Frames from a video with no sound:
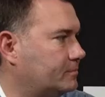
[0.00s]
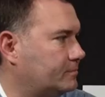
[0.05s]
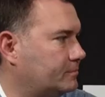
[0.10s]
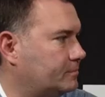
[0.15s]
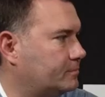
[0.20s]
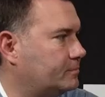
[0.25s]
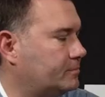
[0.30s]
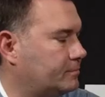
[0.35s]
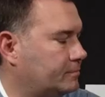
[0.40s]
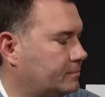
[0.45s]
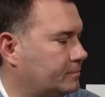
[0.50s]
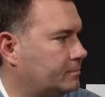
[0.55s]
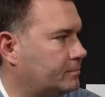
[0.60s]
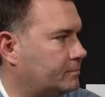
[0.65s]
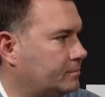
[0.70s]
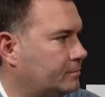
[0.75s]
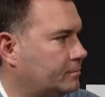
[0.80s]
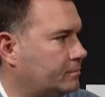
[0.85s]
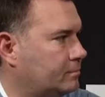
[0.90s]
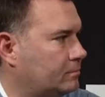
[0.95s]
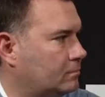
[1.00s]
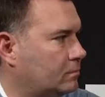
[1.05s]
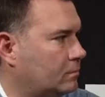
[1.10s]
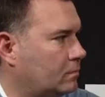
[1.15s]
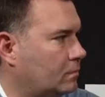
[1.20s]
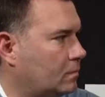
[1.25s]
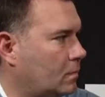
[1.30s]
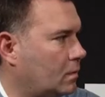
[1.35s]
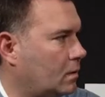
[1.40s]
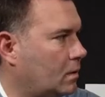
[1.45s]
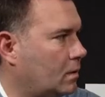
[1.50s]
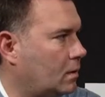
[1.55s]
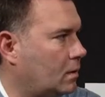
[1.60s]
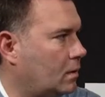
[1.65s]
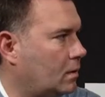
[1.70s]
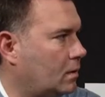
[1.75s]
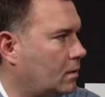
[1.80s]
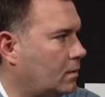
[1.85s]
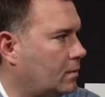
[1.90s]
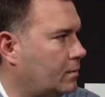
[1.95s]

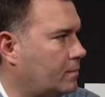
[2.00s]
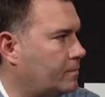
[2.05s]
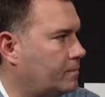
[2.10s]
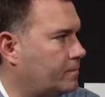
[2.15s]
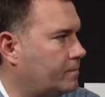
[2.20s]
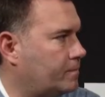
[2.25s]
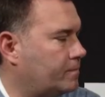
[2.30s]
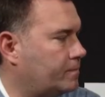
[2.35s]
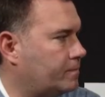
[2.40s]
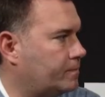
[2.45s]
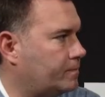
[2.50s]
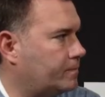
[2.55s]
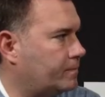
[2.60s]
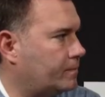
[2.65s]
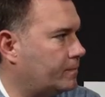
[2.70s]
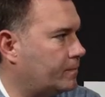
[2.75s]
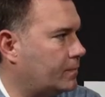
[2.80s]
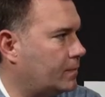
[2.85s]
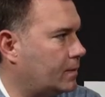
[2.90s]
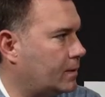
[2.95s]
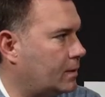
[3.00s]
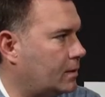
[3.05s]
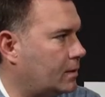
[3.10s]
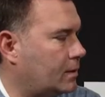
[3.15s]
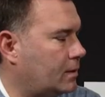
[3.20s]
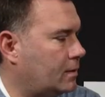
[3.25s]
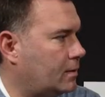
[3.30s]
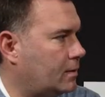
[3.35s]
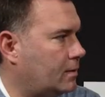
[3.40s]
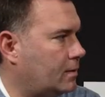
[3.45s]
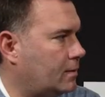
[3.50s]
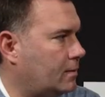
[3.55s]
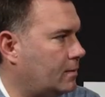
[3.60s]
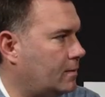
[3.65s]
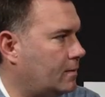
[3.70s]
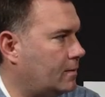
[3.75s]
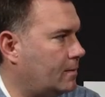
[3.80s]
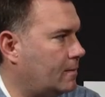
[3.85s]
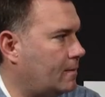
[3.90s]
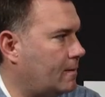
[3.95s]

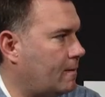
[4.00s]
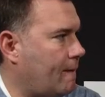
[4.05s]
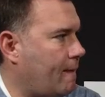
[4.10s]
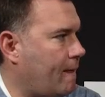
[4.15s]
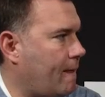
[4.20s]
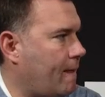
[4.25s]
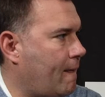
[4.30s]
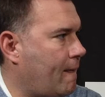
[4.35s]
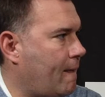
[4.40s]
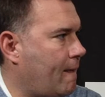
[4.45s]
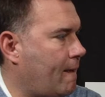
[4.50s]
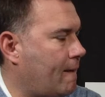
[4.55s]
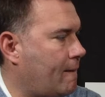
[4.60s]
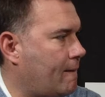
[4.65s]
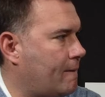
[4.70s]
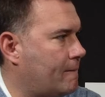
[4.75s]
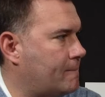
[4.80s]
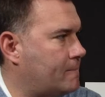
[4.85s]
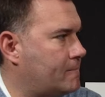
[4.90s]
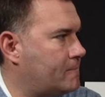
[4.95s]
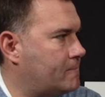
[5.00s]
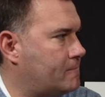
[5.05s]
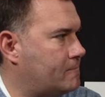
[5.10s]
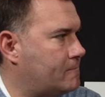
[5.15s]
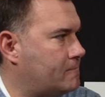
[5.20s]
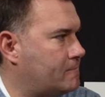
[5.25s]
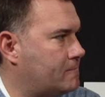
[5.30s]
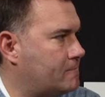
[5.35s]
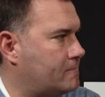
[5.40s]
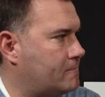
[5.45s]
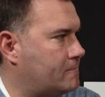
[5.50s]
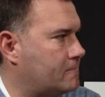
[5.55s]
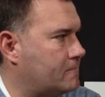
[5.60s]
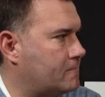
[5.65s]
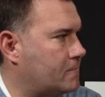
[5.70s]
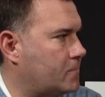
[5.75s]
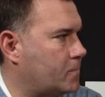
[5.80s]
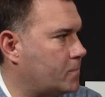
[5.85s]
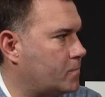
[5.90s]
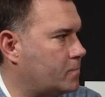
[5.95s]
[no speech]